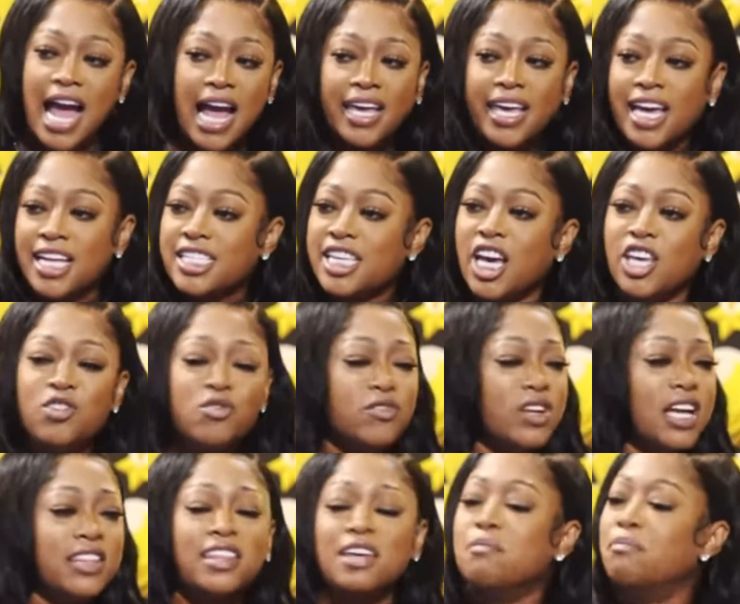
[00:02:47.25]
I can't tell you
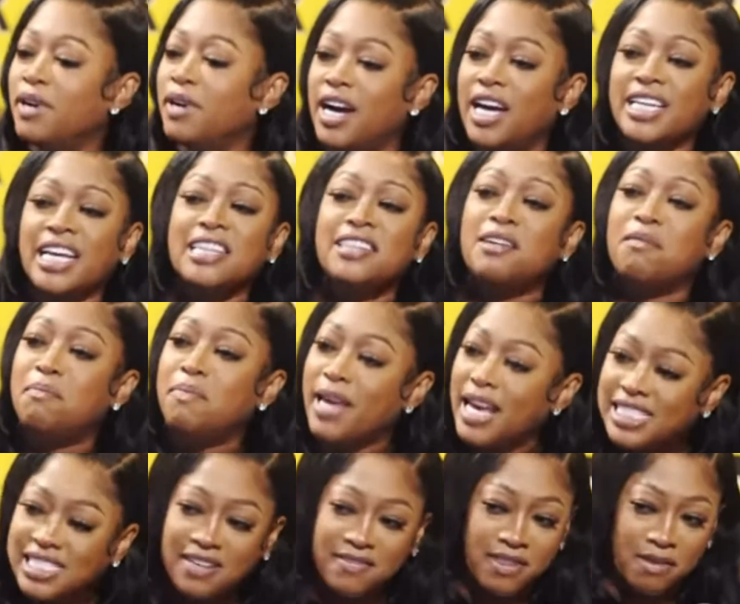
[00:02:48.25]
nothing but the
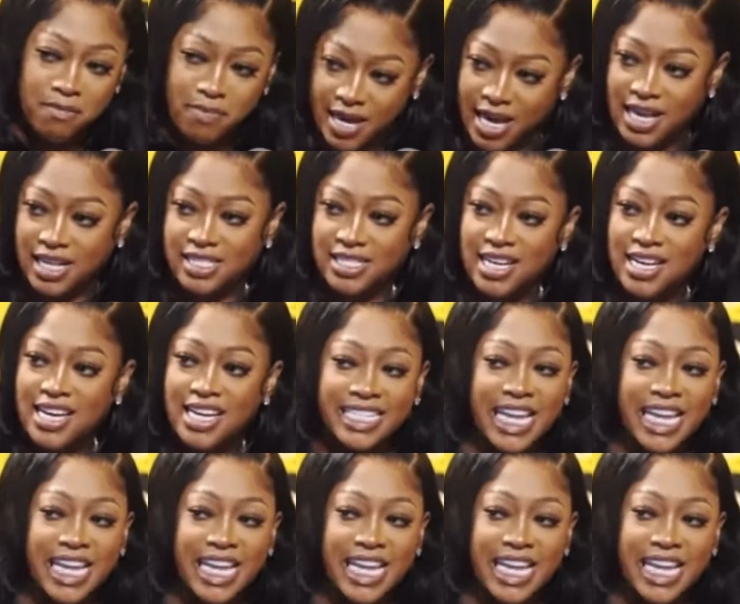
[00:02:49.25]
best of the best.